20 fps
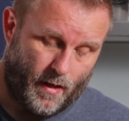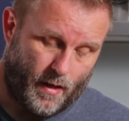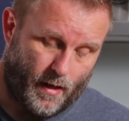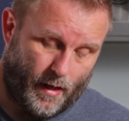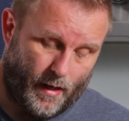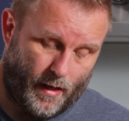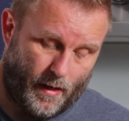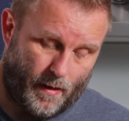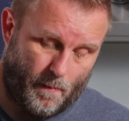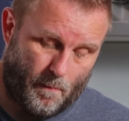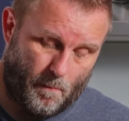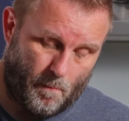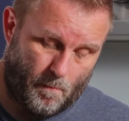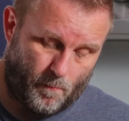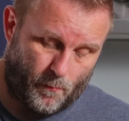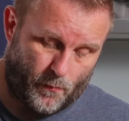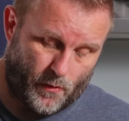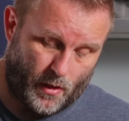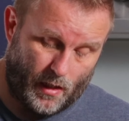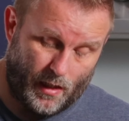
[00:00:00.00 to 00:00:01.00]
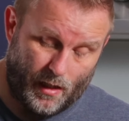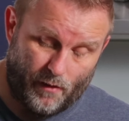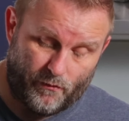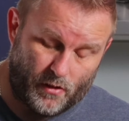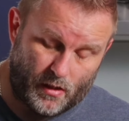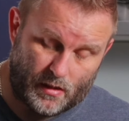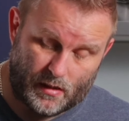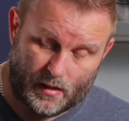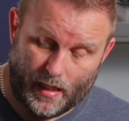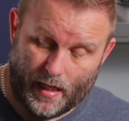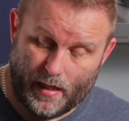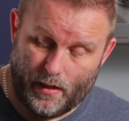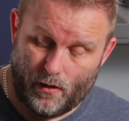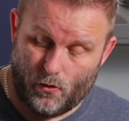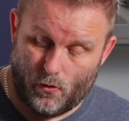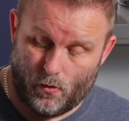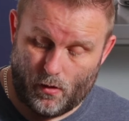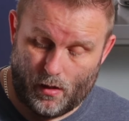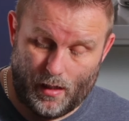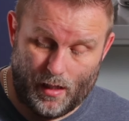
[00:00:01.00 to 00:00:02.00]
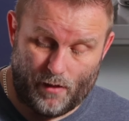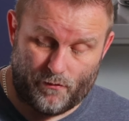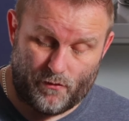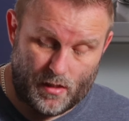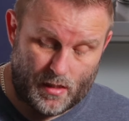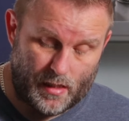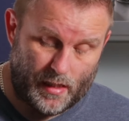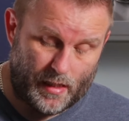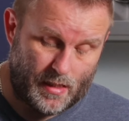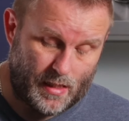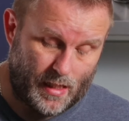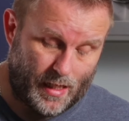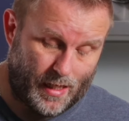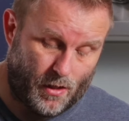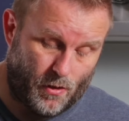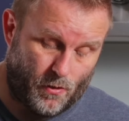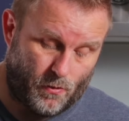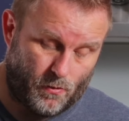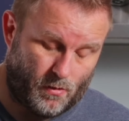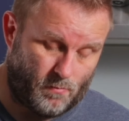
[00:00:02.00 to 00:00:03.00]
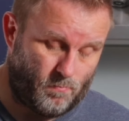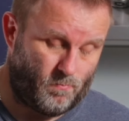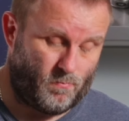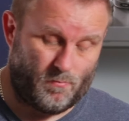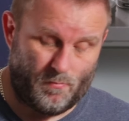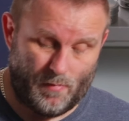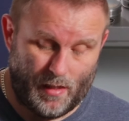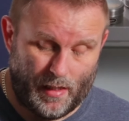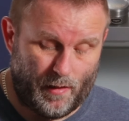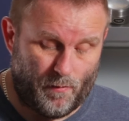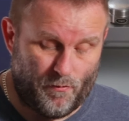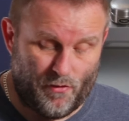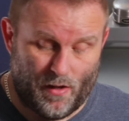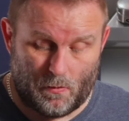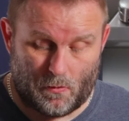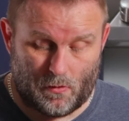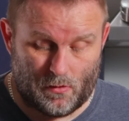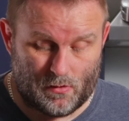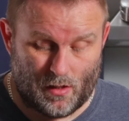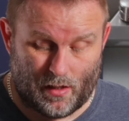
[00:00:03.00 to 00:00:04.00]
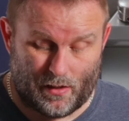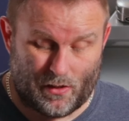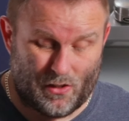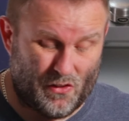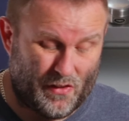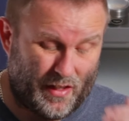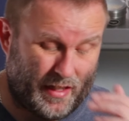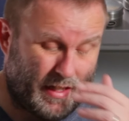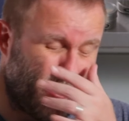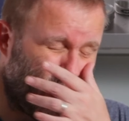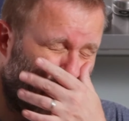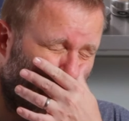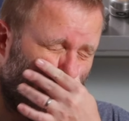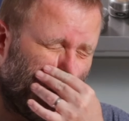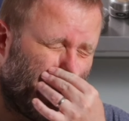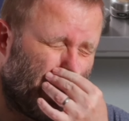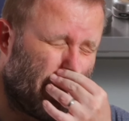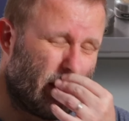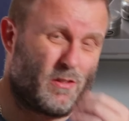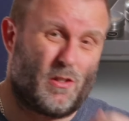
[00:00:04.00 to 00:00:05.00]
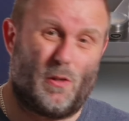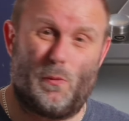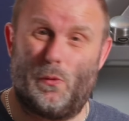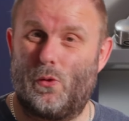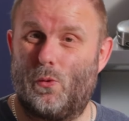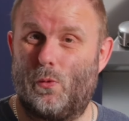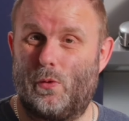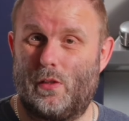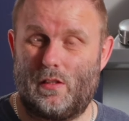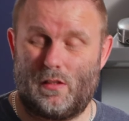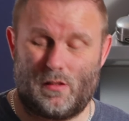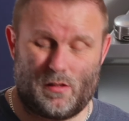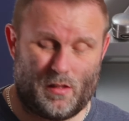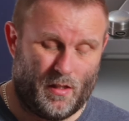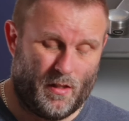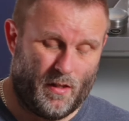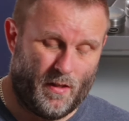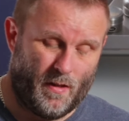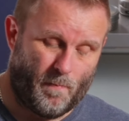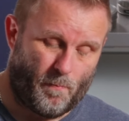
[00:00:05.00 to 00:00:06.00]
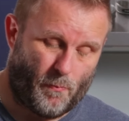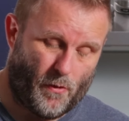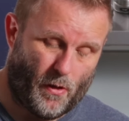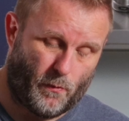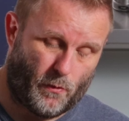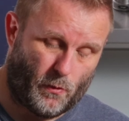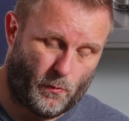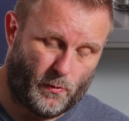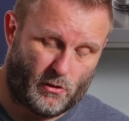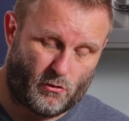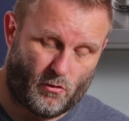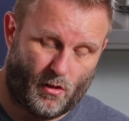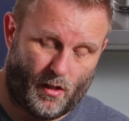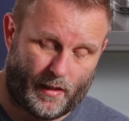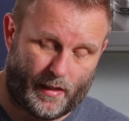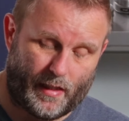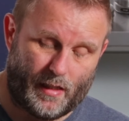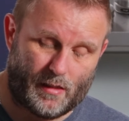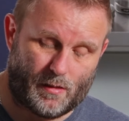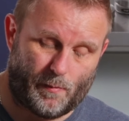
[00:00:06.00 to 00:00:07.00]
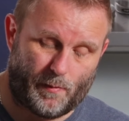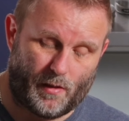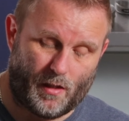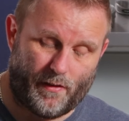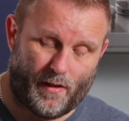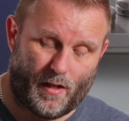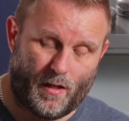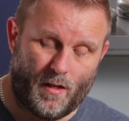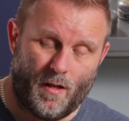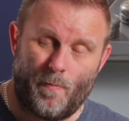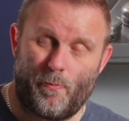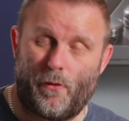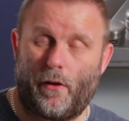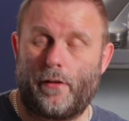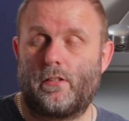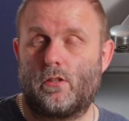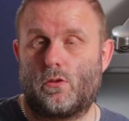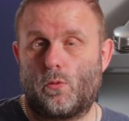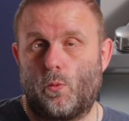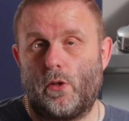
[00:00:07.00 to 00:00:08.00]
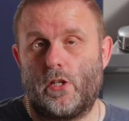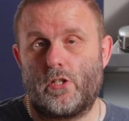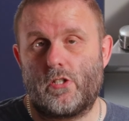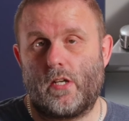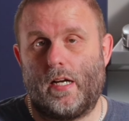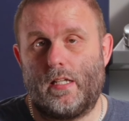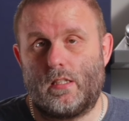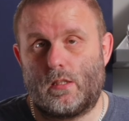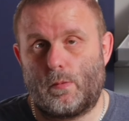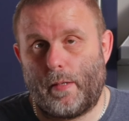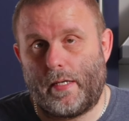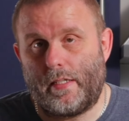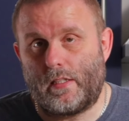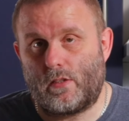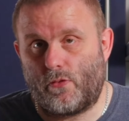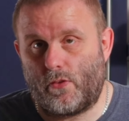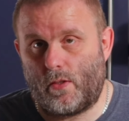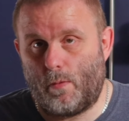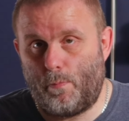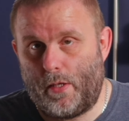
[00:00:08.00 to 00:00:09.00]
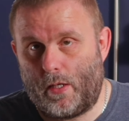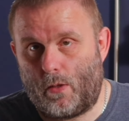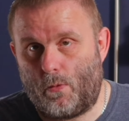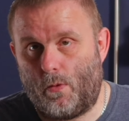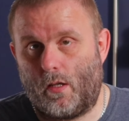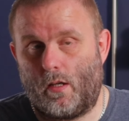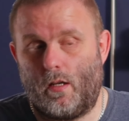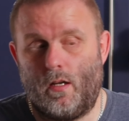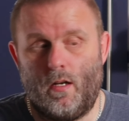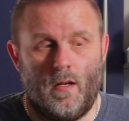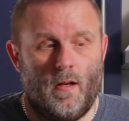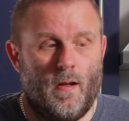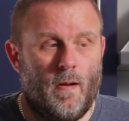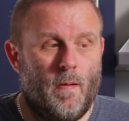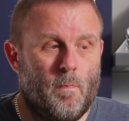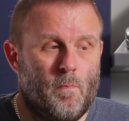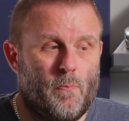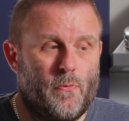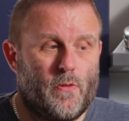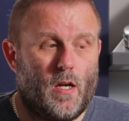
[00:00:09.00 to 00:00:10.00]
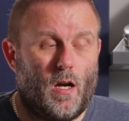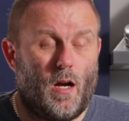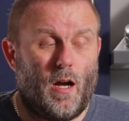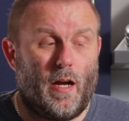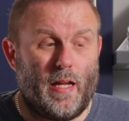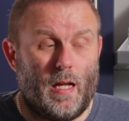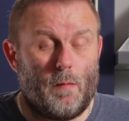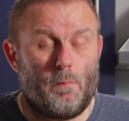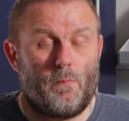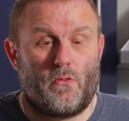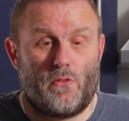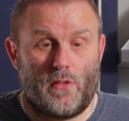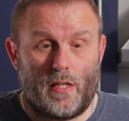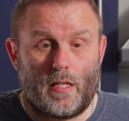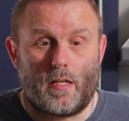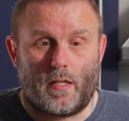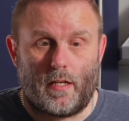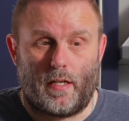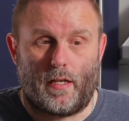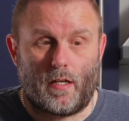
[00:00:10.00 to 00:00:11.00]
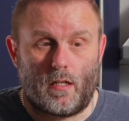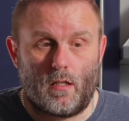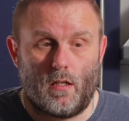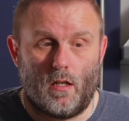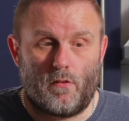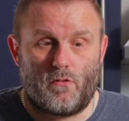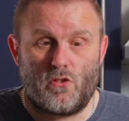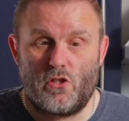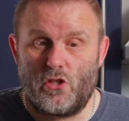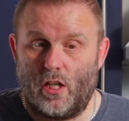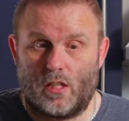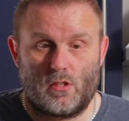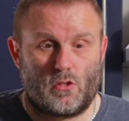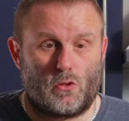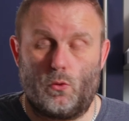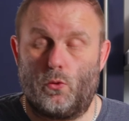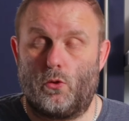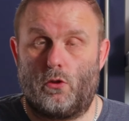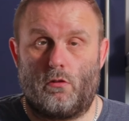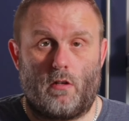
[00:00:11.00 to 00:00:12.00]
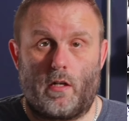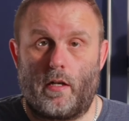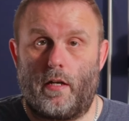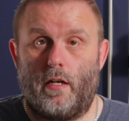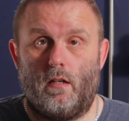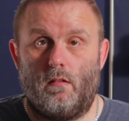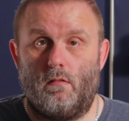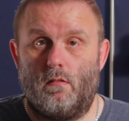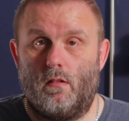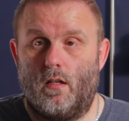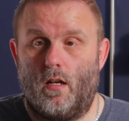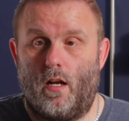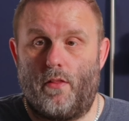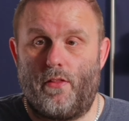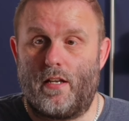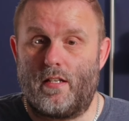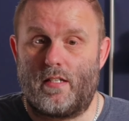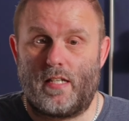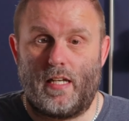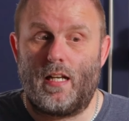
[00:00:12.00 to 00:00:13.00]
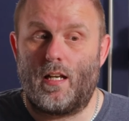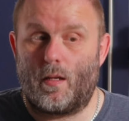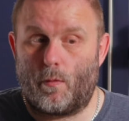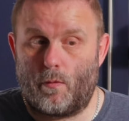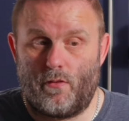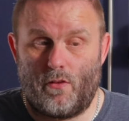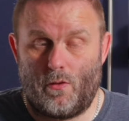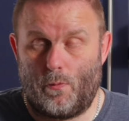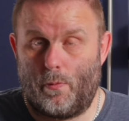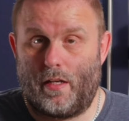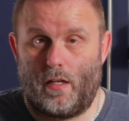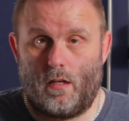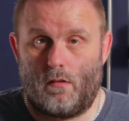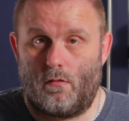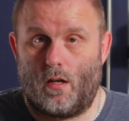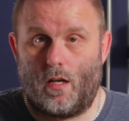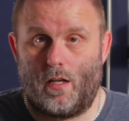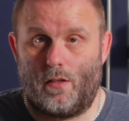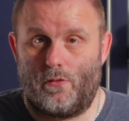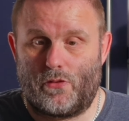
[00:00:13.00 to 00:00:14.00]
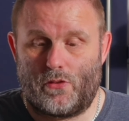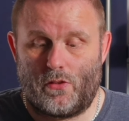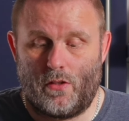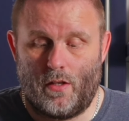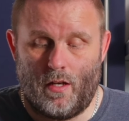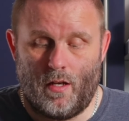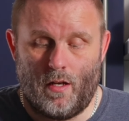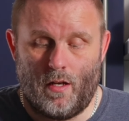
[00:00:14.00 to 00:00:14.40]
I love the scale, I love the detail. Millennium Falcon's iconic anyway, so I would always try and get something like that. I just wish I had space for the big one. I am thinking of just ordering it and then dealing with it when it arrives.